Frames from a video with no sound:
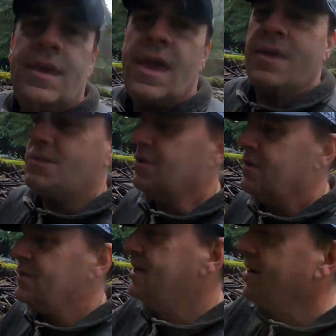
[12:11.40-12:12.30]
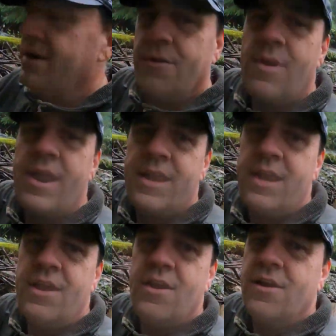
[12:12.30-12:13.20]
Yeah, so this area right
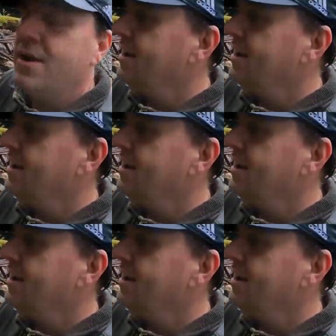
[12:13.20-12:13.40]
here